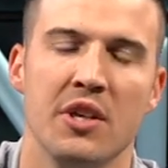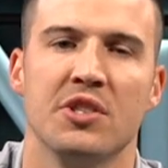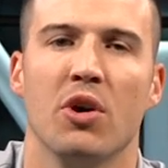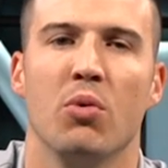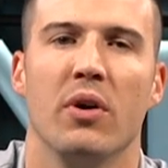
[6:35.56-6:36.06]

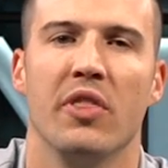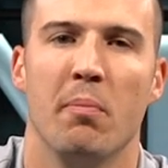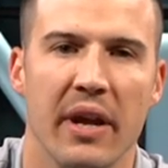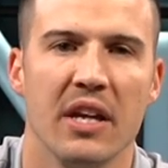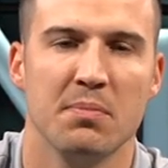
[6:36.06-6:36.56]
So the
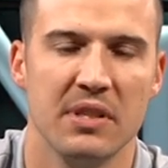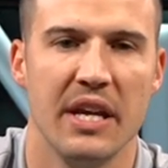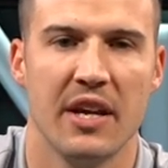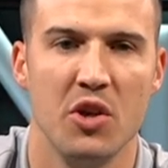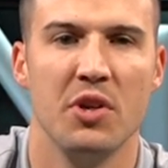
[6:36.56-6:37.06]
biggest
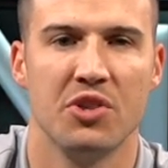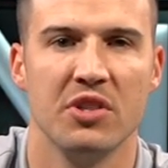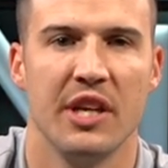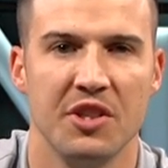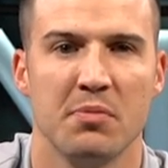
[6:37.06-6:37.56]
mistake new
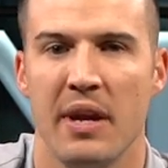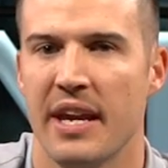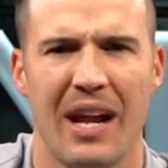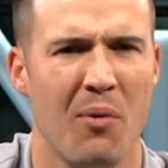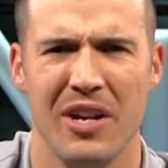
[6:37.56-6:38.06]
insurance agents make,
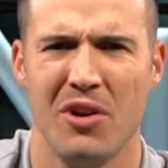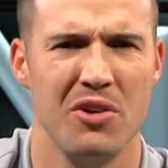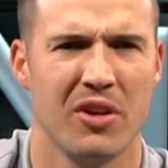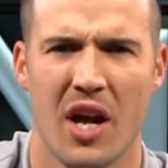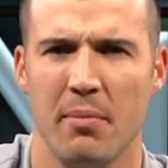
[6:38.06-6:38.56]
and I want to know
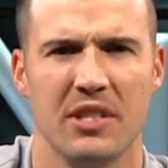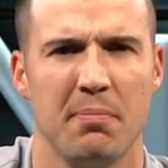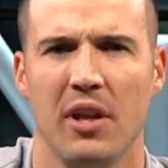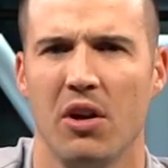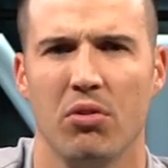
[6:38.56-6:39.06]
your comments
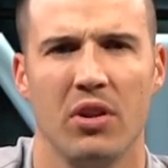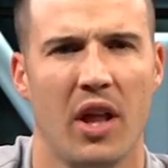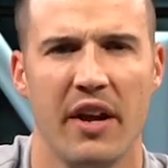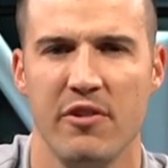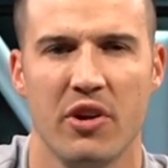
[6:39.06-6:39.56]
below. A
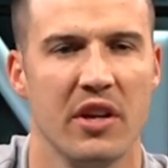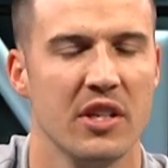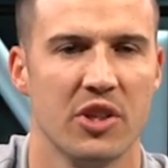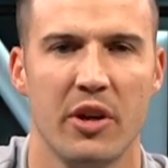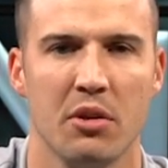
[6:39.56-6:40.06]
lot of you are going to
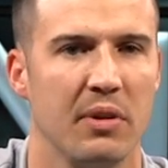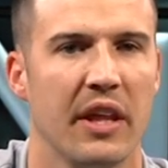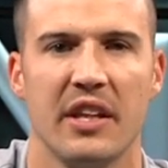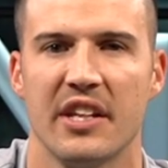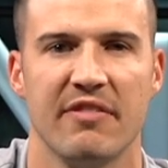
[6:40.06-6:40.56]
disagree with me. I
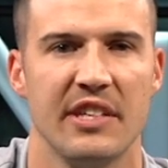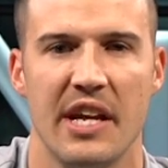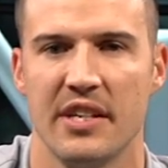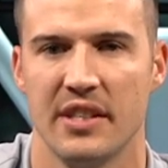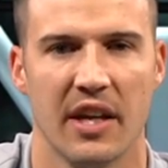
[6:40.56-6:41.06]
think that's
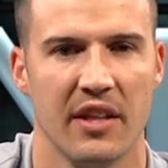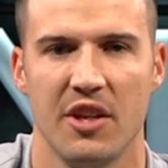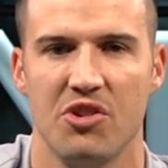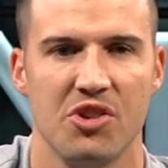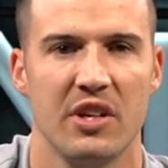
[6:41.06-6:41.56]
fantastic. I
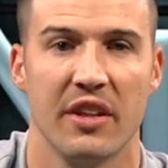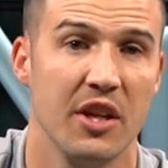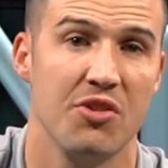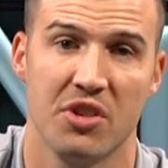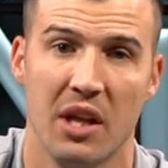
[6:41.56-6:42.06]
think you should, and I
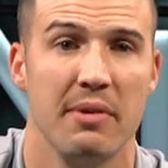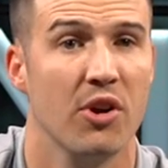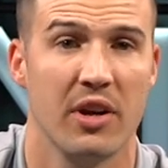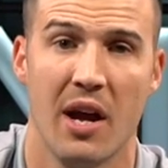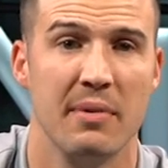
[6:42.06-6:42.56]
think you should let me
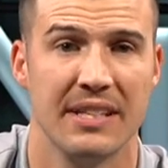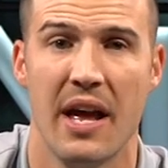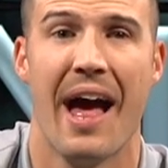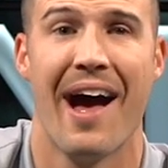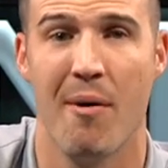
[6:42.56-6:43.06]
know in comments
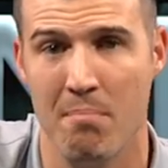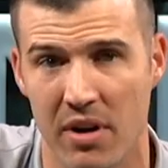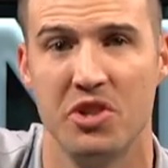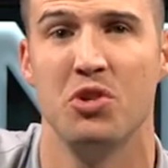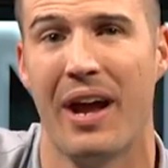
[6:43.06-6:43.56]
how
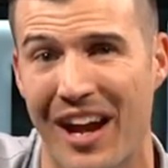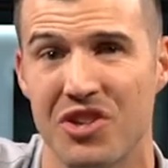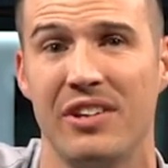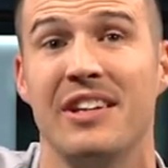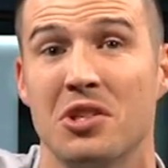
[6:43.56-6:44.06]
much you
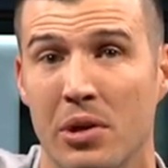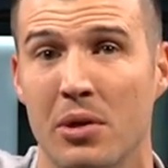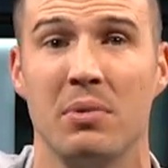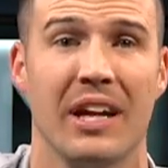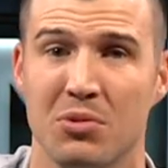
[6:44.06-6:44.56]
actually disagree
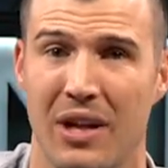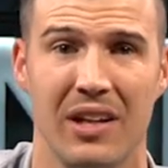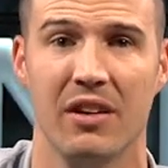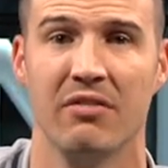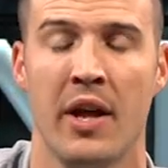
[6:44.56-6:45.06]
with me. That's what I
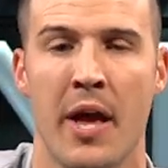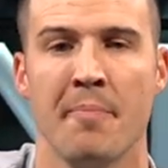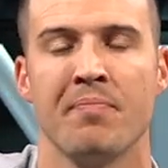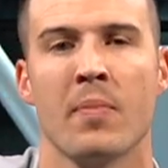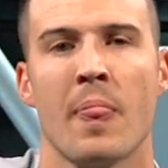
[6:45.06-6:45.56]
love.
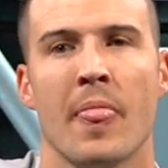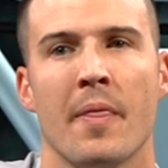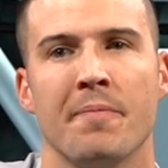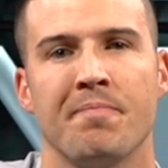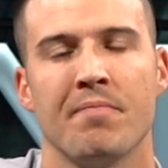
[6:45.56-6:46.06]

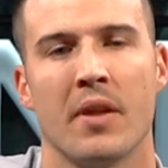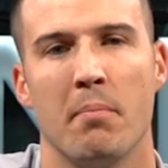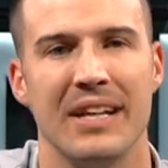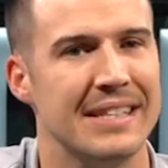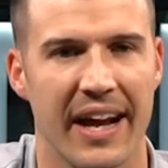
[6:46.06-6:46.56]

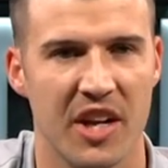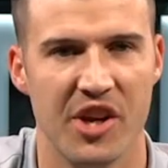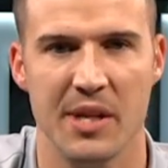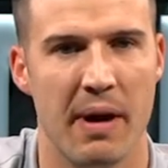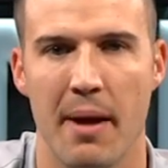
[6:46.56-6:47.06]
But it's not going to
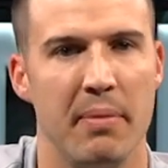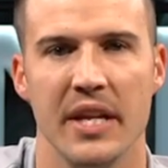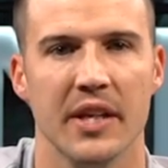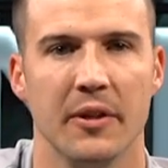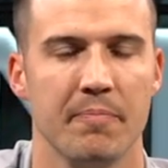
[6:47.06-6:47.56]
change my
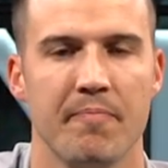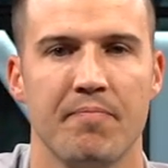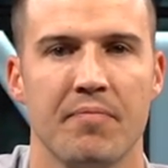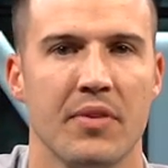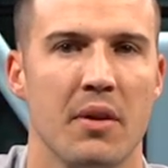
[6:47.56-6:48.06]
opinion
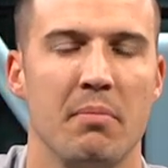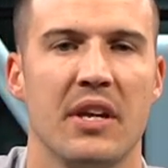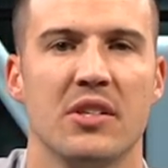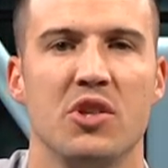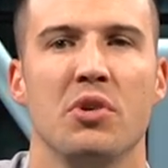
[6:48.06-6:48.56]

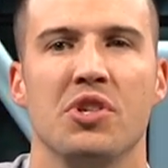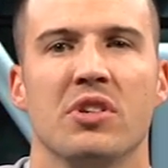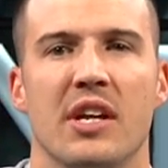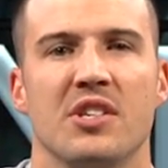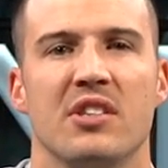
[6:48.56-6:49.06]
because new
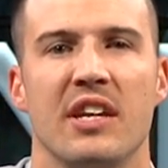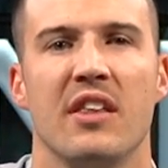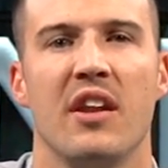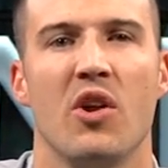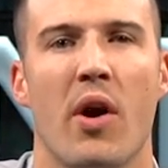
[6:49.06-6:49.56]
insurance agents think
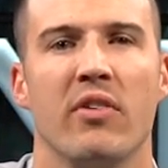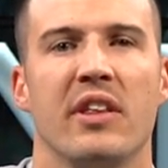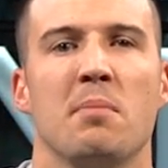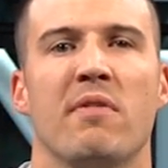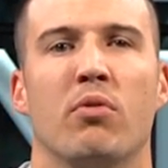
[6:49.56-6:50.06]
they need to know
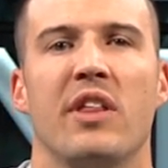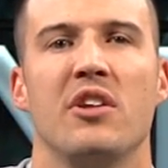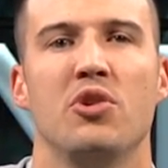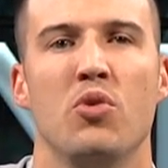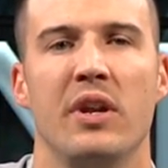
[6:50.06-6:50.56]
everything before they
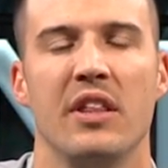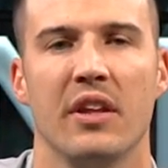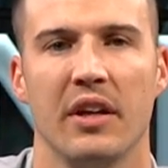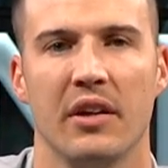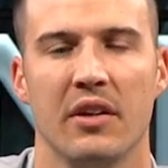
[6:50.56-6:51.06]
do
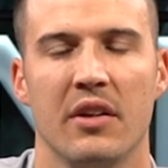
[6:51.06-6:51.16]
anything.